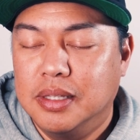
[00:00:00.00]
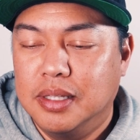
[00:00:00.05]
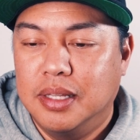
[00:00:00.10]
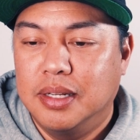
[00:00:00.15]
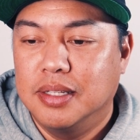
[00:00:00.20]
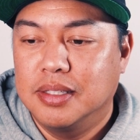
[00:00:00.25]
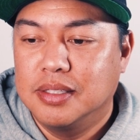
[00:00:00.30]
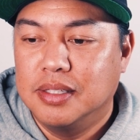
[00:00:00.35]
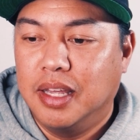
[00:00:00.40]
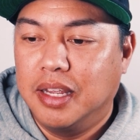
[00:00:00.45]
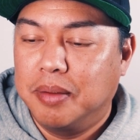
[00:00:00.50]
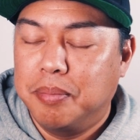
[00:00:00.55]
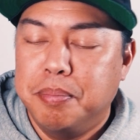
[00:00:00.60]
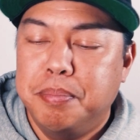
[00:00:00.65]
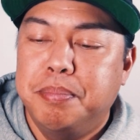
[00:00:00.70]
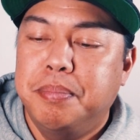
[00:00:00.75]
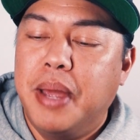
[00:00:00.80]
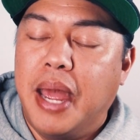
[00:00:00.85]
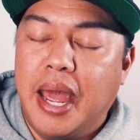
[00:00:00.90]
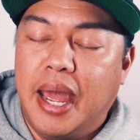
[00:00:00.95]
and then it's like
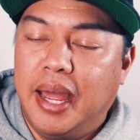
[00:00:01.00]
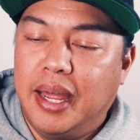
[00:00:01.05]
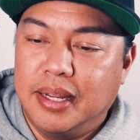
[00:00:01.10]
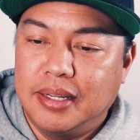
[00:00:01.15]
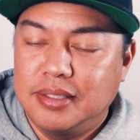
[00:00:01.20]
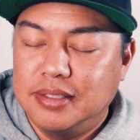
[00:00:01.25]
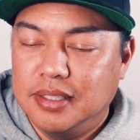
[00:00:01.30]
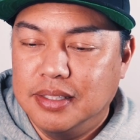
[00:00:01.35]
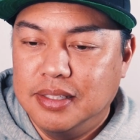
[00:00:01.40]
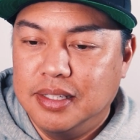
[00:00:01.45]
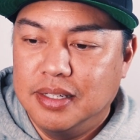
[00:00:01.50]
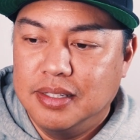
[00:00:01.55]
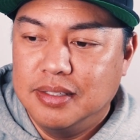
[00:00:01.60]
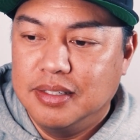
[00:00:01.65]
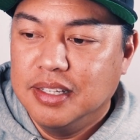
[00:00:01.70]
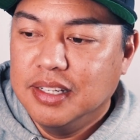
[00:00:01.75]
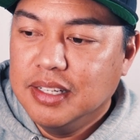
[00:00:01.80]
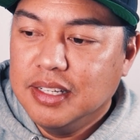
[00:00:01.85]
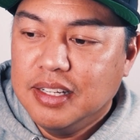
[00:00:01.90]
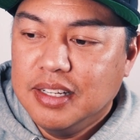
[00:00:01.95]
bags, and then
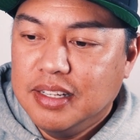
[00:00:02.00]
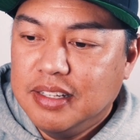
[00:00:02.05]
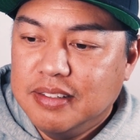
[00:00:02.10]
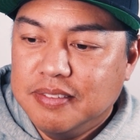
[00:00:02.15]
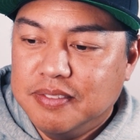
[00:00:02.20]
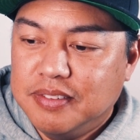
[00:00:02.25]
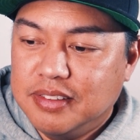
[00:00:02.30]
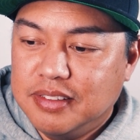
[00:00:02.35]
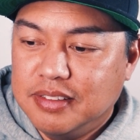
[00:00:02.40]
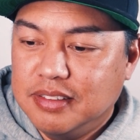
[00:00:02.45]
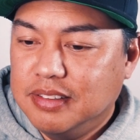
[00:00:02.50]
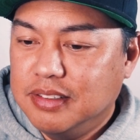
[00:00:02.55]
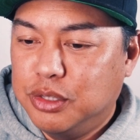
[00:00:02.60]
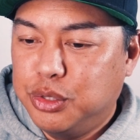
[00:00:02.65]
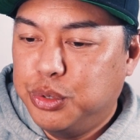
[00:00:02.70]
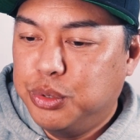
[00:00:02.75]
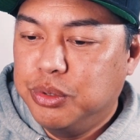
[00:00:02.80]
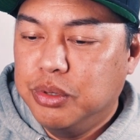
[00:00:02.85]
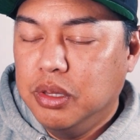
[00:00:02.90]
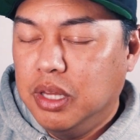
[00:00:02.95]

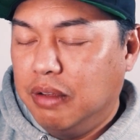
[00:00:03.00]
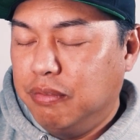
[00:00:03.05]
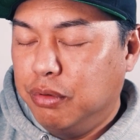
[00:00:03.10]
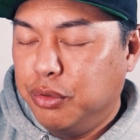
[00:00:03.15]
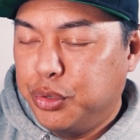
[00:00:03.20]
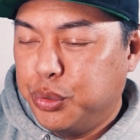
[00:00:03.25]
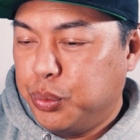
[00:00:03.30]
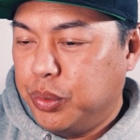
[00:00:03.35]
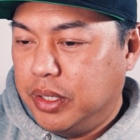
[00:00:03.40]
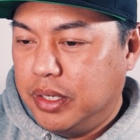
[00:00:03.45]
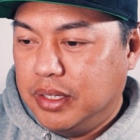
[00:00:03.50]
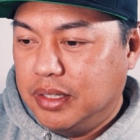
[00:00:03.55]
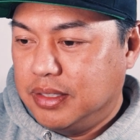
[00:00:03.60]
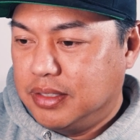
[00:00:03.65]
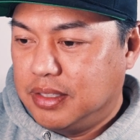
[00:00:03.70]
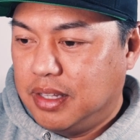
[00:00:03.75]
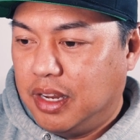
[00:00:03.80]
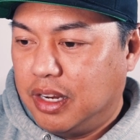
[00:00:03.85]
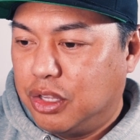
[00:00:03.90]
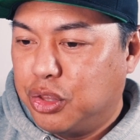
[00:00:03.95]
level 3
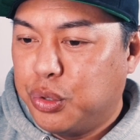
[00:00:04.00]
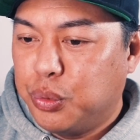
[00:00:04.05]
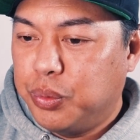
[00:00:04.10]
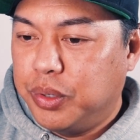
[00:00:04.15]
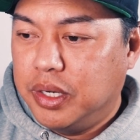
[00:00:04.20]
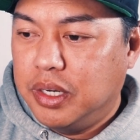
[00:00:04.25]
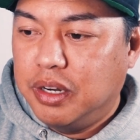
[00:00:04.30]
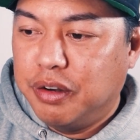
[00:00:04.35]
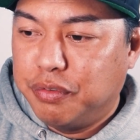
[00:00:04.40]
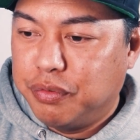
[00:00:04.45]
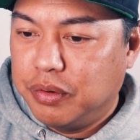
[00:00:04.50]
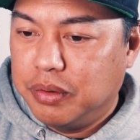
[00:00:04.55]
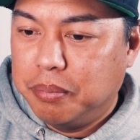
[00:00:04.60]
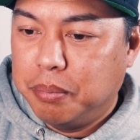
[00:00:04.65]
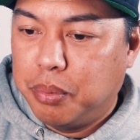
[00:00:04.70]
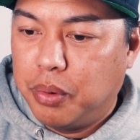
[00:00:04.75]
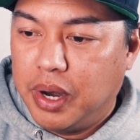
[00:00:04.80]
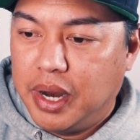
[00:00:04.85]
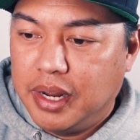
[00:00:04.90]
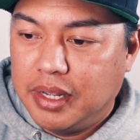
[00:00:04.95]
is like 3
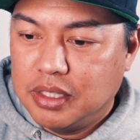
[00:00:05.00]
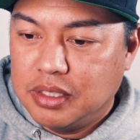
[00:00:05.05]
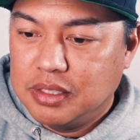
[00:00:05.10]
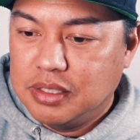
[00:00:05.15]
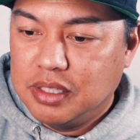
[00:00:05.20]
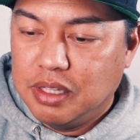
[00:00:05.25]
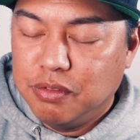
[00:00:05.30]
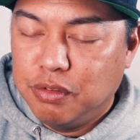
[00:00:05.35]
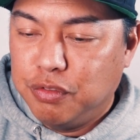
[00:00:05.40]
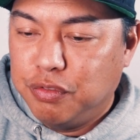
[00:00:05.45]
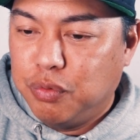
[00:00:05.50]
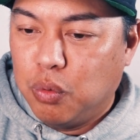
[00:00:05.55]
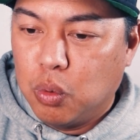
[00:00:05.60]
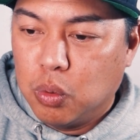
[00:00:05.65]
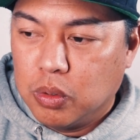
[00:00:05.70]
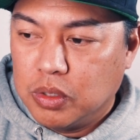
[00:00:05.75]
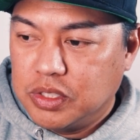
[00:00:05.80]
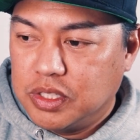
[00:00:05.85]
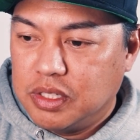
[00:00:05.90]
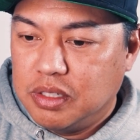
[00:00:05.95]
different brands. Level
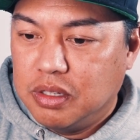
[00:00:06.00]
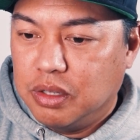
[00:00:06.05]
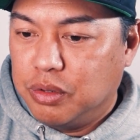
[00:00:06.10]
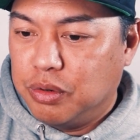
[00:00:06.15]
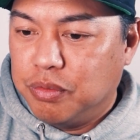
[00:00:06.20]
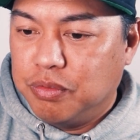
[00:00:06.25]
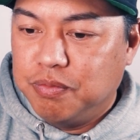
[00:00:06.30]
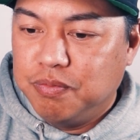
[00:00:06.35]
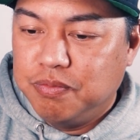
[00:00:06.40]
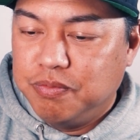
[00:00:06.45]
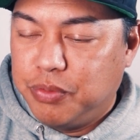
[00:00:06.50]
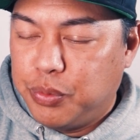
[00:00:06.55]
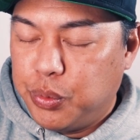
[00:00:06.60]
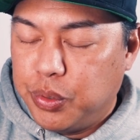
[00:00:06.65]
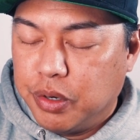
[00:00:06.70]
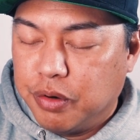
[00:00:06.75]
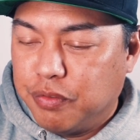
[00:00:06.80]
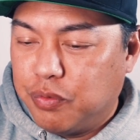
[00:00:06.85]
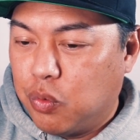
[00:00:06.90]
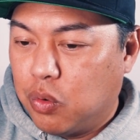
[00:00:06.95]
4 is another
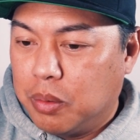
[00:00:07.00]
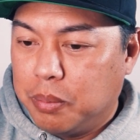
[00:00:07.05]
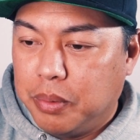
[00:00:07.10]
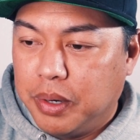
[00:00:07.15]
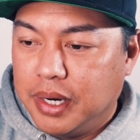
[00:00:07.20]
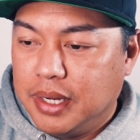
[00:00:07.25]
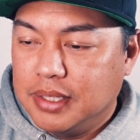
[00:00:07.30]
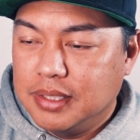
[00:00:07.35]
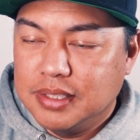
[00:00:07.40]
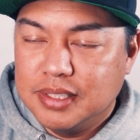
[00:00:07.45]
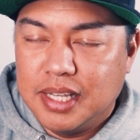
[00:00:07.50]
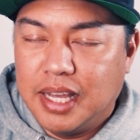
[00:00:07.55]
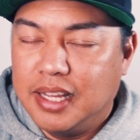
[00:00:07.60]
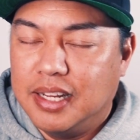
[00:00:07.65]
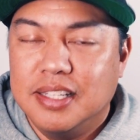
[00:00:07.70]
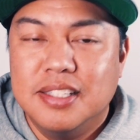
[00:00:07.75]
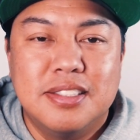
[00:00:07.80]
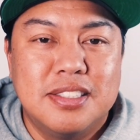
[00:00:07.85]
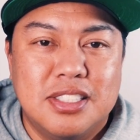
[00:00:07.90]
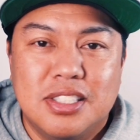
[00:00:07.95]
3 or 4 brands.
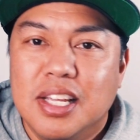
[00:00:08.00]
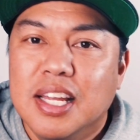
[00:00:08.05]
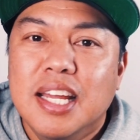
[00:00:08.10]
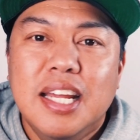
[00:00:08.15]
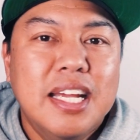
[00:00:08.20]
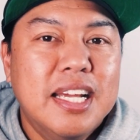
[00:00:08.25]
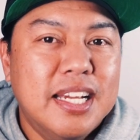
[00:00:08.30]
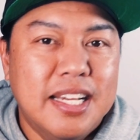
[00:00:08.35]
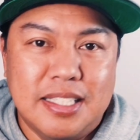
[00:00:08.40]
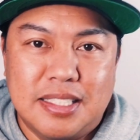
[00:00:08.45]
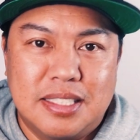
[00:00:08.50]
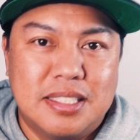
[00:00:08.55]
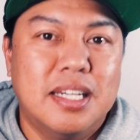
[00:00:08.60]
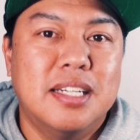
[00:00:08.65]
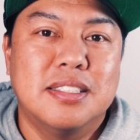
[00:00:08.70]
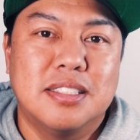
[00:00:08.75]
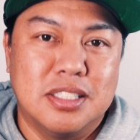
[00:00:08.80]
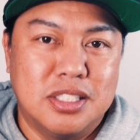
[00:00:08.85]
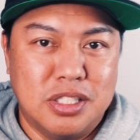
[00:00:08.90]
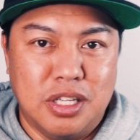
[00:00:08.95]
It's
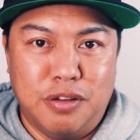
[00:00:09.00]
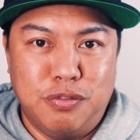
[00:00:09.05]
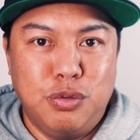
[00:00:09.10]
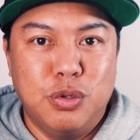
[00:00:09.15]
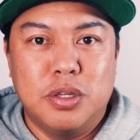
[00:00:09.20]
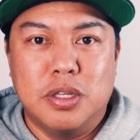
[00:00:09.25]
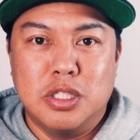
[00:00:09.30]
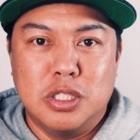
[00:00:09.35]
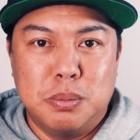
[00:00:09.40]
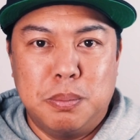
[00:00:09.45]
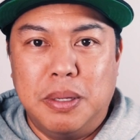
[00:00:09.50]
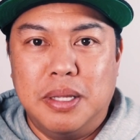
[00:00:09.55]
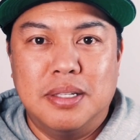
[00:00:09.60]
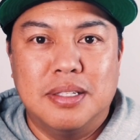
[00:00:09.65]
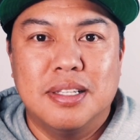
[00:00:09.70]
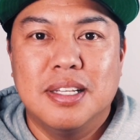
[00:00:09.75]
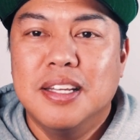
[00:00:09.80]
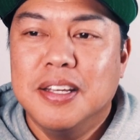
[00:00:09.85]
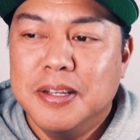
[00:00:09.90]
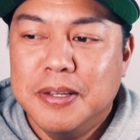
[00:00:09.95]
tons of stuff. You can
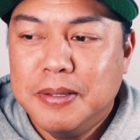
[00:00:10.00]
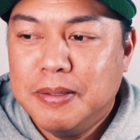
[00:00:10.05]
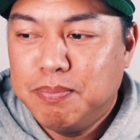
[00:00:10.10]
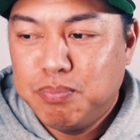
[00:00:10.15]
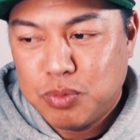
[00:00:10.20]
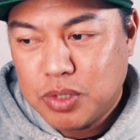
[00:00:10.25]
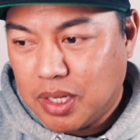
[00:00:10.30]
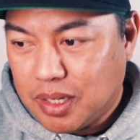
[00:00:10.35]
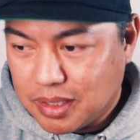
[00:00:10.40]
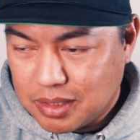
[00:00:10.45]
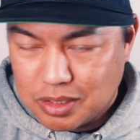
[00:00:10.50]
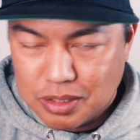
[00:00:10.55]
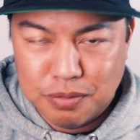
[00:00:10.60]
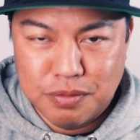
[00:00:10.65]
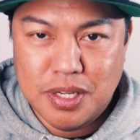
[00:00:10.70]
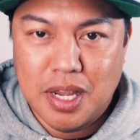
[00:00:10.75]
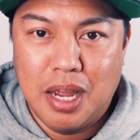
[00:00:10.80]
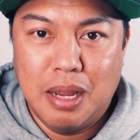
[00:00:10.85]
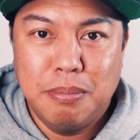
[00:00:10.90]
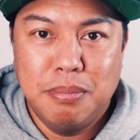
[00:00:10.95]
spend tons of
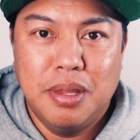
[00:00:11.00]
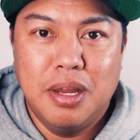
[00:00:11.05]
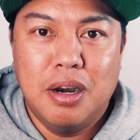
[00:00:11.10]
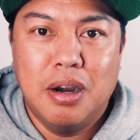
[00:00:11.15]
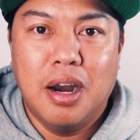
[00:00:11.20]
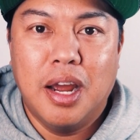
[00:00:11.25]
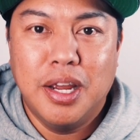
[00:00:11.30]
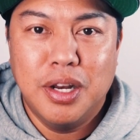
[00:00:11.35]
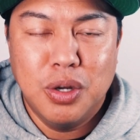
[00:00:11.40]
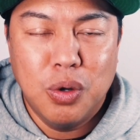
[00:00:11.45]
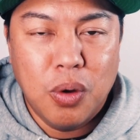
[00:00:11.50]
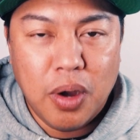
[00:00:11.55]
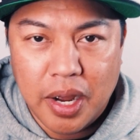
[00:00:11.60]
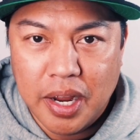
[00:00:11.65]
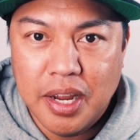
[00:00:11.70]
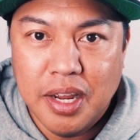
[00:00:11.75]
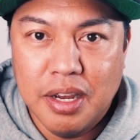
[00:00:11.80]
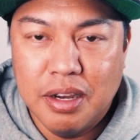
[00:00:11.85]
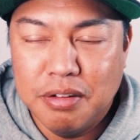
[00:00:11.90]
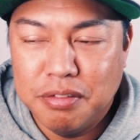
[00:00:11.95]
time there. I know
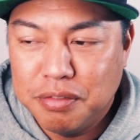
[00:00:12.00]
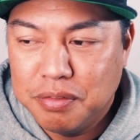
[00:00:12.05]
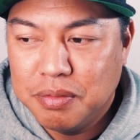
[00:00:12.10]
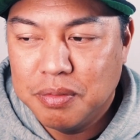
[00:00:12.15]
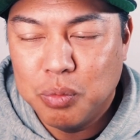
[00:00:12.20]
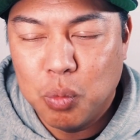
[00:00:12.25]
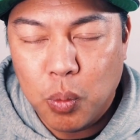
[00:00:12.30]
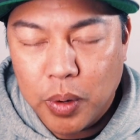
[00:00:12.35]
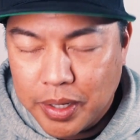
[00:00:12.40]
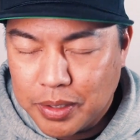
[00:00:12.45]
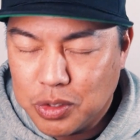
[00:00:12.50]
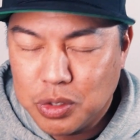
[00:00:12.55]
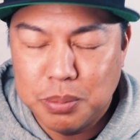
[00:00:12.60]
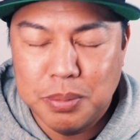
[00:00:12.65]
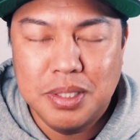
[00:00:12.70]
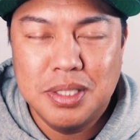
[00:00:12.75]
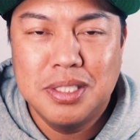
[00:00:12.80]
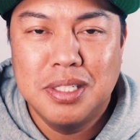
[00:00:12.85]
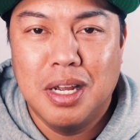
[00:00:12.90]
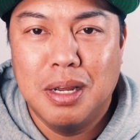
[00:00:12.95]
I have way too
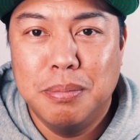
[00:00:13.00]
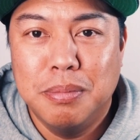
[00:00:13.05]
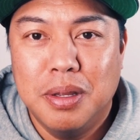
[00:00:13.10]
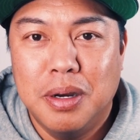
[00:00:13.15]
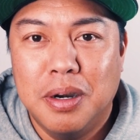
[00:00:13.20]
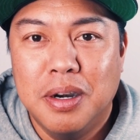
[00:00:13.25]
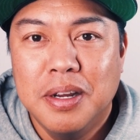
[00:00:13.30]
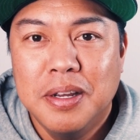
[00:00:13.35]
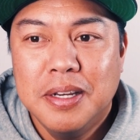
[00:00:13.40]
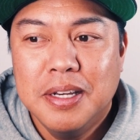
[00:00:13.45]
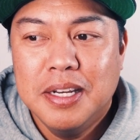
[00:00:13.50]
much time there.